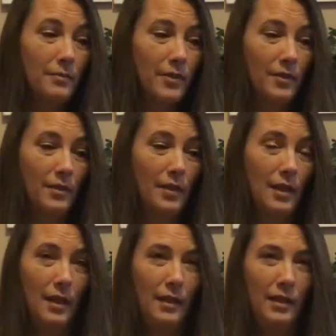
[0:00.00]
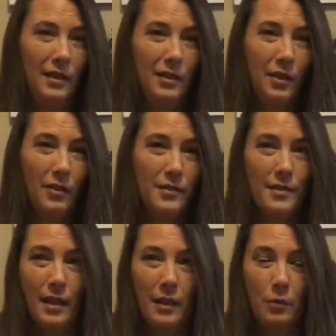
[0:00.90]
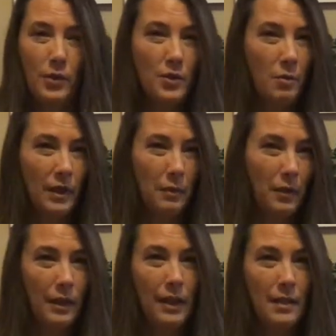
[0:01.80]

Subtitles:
For the adults, like Rue 21